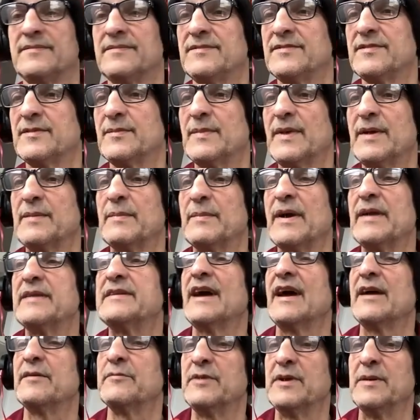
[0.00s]
So my
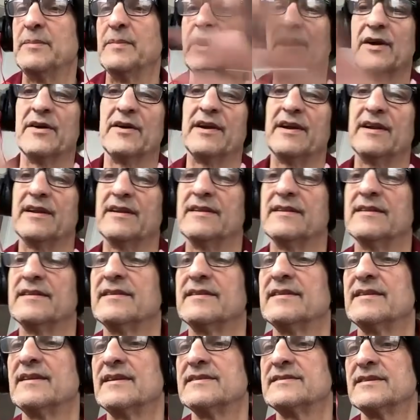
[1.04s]
dad remarried, and
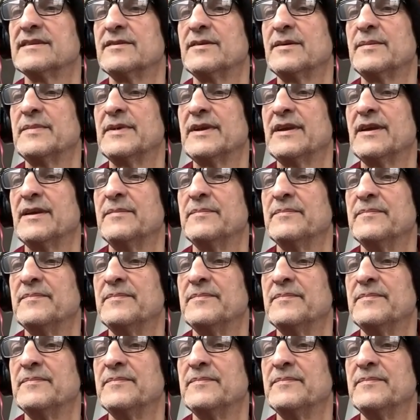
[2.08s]
that's how I became.